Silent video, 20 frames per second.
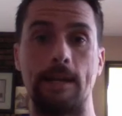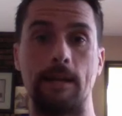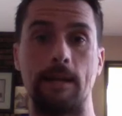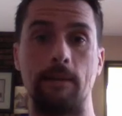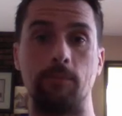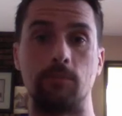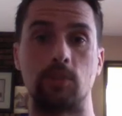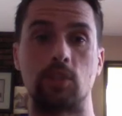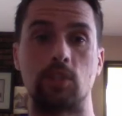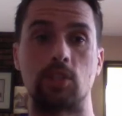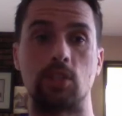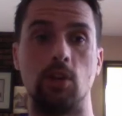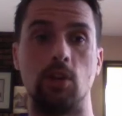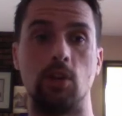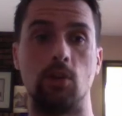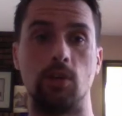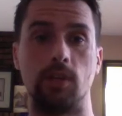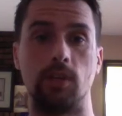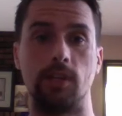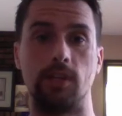
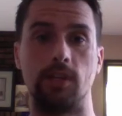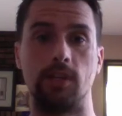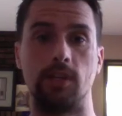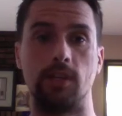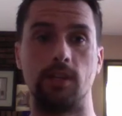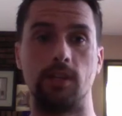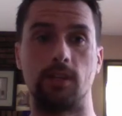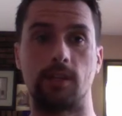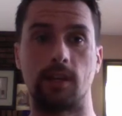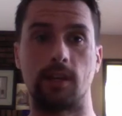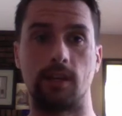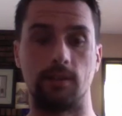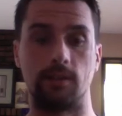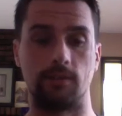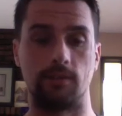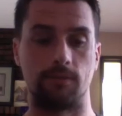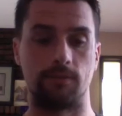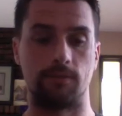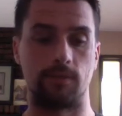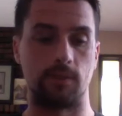slowly kind
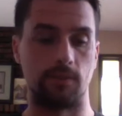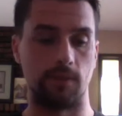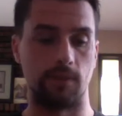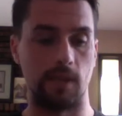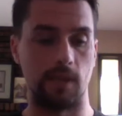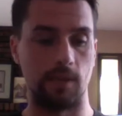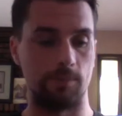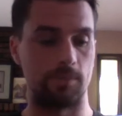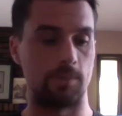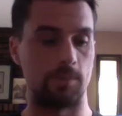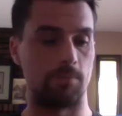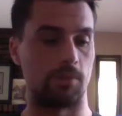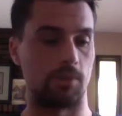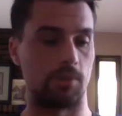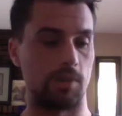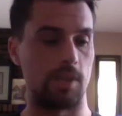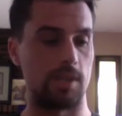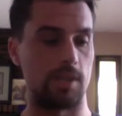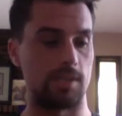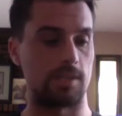of developed and
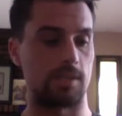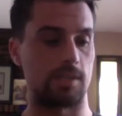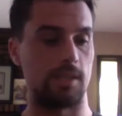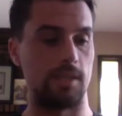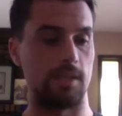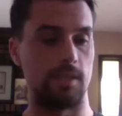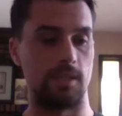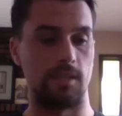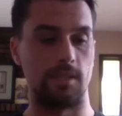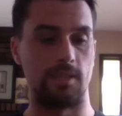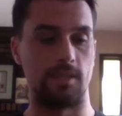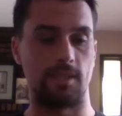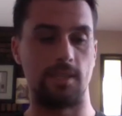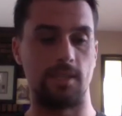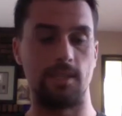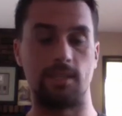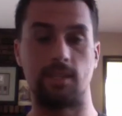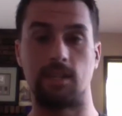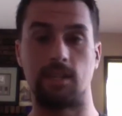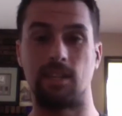progressed into the
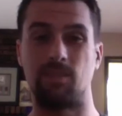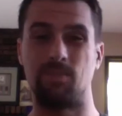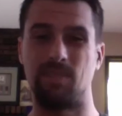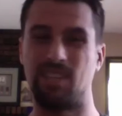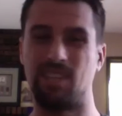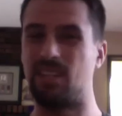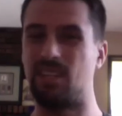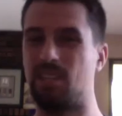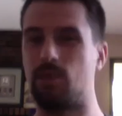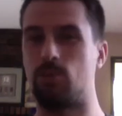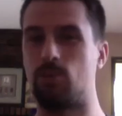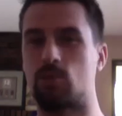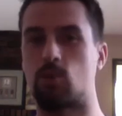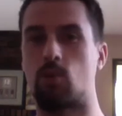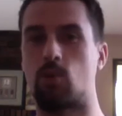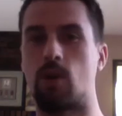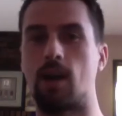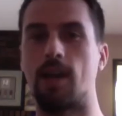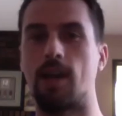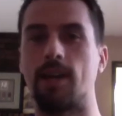season. At the beginning, he was
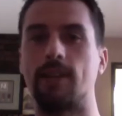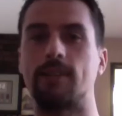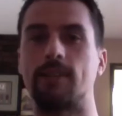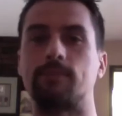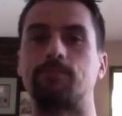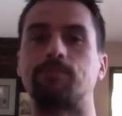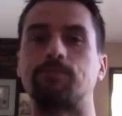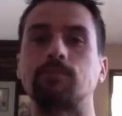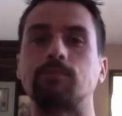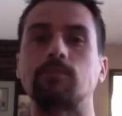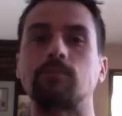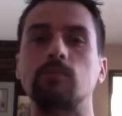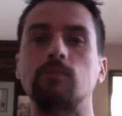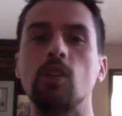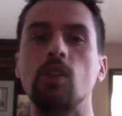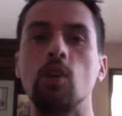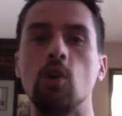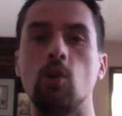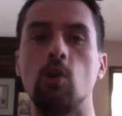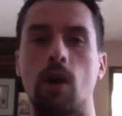quieter,
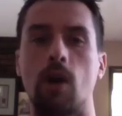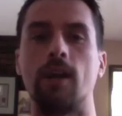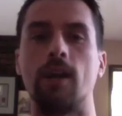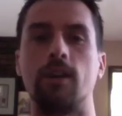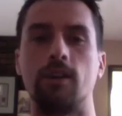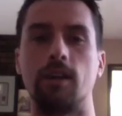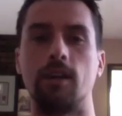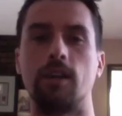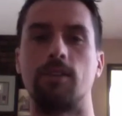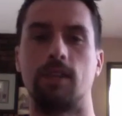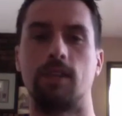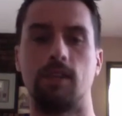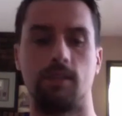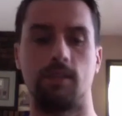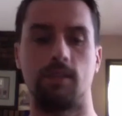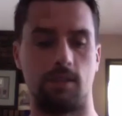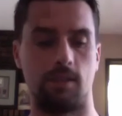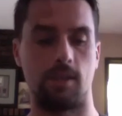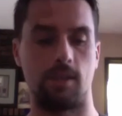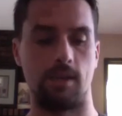I
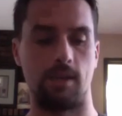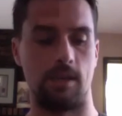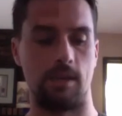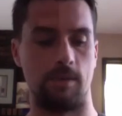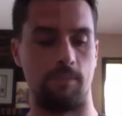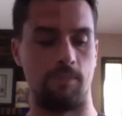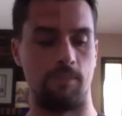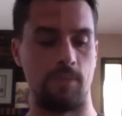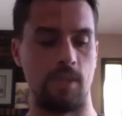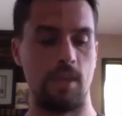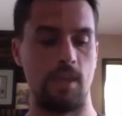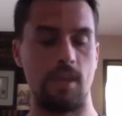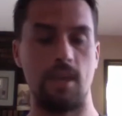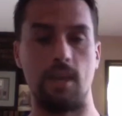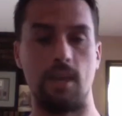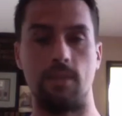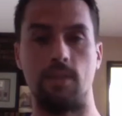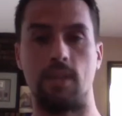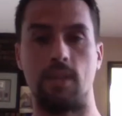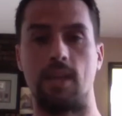think.
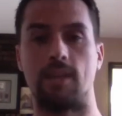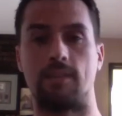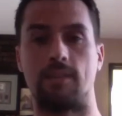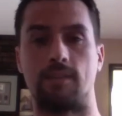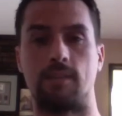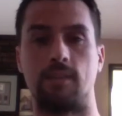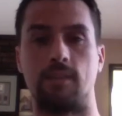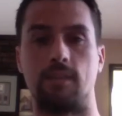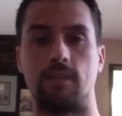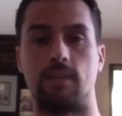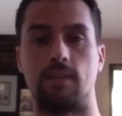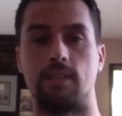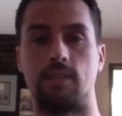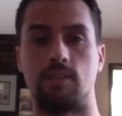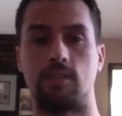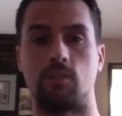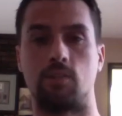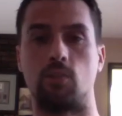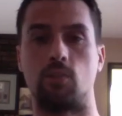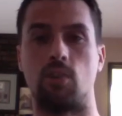And then as the
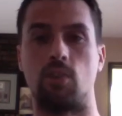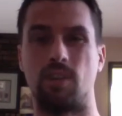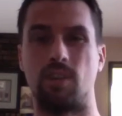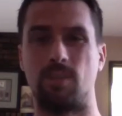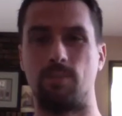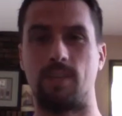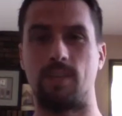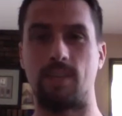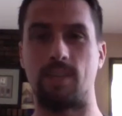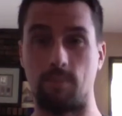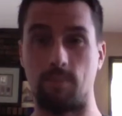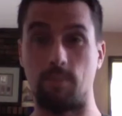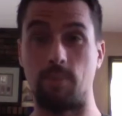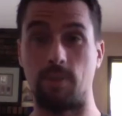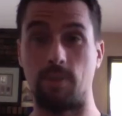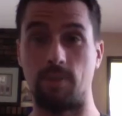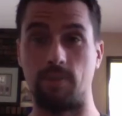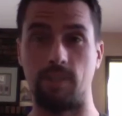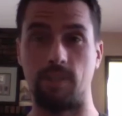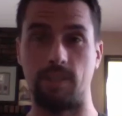season grew on, he became a
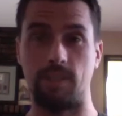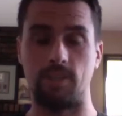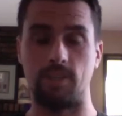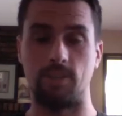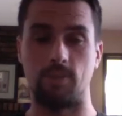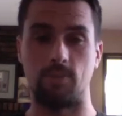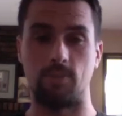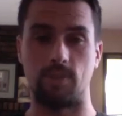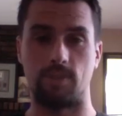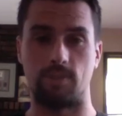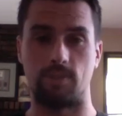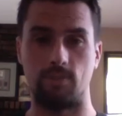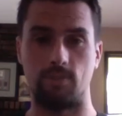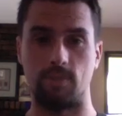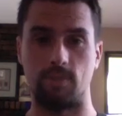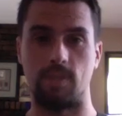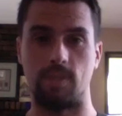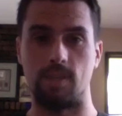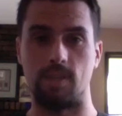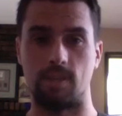bit of a leader with
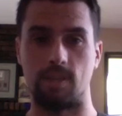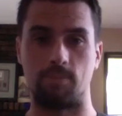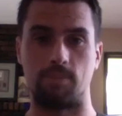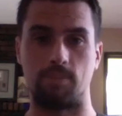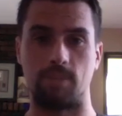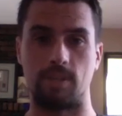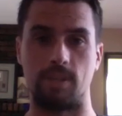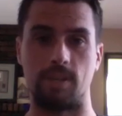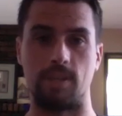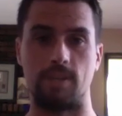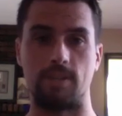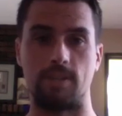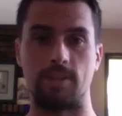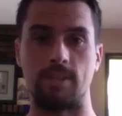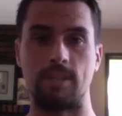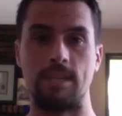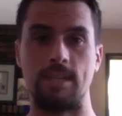the young players.